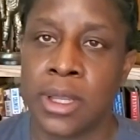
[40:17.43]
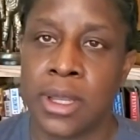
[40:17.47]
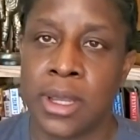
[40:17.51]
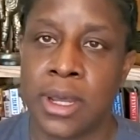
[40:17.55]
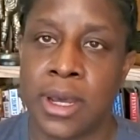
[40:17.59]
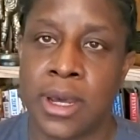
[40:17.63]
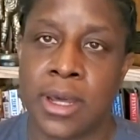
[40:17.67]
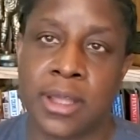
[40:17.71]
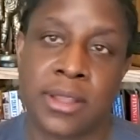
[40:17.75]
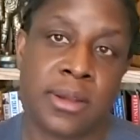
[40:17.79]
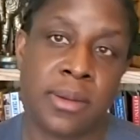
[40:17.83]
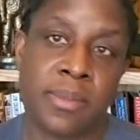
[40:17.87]

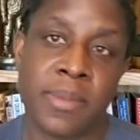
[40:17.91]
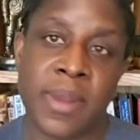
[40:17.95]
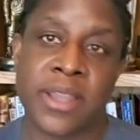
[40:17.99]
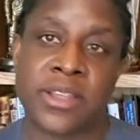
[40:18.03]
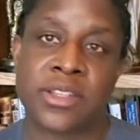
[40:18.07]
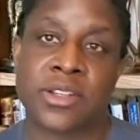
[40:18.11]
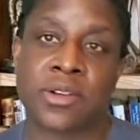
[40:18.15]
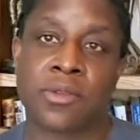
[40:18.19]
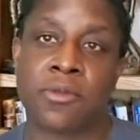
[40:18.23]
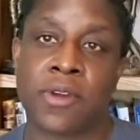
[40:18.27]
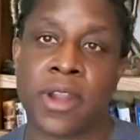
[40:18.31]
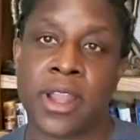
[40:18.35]
uh, The
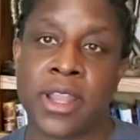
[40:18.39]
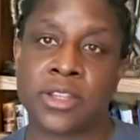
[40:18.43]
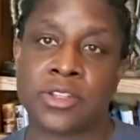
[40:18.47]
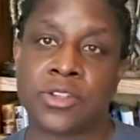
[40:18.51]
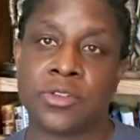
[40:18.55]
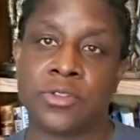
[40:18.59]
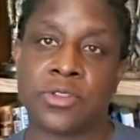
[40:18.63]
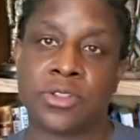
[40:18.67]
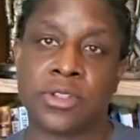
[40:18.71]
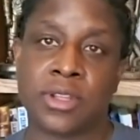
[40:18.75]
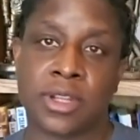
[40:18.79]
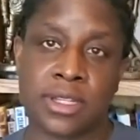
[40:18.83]
Amazing Race,
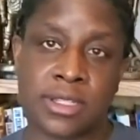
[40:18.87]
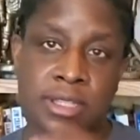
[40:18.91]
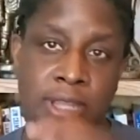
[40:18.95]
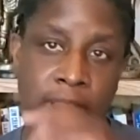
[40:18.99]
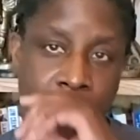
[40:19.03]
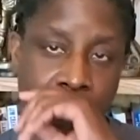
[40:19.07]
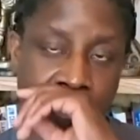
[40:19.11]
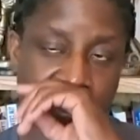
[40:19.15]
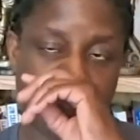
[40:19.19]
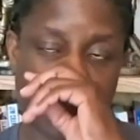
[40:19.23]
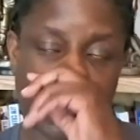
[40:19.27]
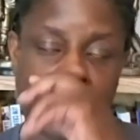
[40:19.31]
who's the
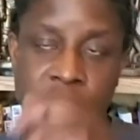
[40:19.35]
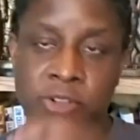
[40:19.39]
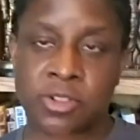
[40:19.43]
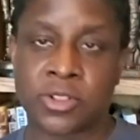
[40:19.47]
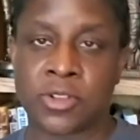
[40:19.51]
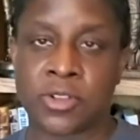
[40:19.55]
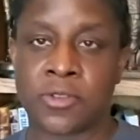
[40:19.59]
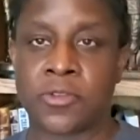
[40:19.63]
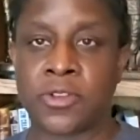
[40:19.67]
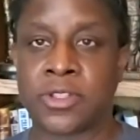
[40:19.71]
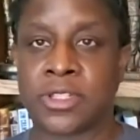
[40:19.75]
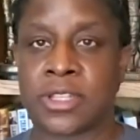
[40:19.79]
executive
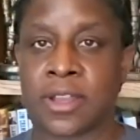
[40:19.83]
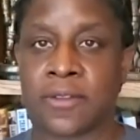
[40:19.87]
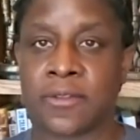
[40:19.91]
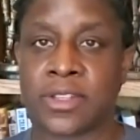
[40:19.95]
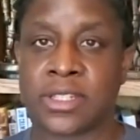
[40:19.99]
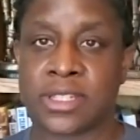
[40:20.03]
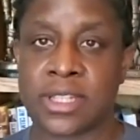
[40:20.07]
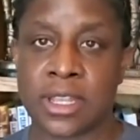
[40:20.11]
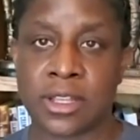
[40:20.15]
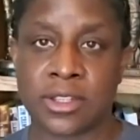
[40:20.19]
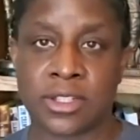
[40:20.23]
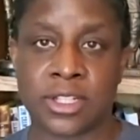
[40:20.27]
producer for Tough as
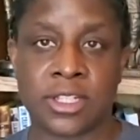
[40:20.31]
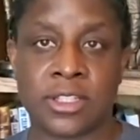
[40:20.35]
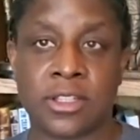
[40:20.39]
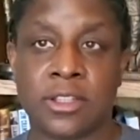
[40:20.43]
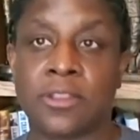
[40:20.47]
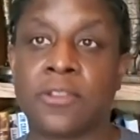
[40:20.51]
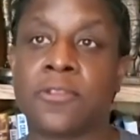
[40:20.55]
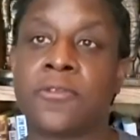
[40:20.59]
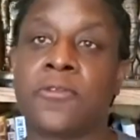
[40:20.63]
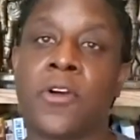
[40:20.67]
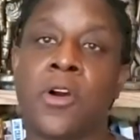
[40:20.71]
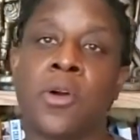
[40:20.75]
Nails. He did
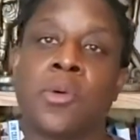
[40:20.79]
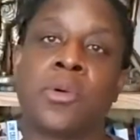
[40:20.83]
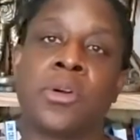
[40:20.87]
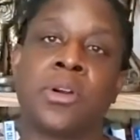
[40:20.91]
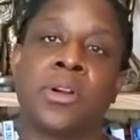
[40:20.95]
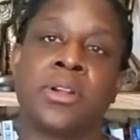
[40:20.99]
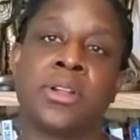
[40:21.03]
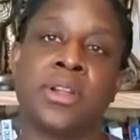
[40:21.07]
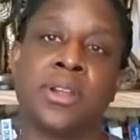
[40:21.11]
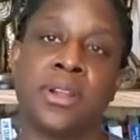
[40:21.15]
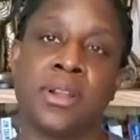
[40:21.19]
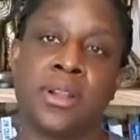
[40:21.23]
the
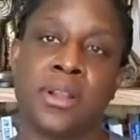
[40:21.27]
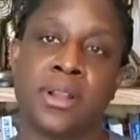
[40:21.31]
foreword.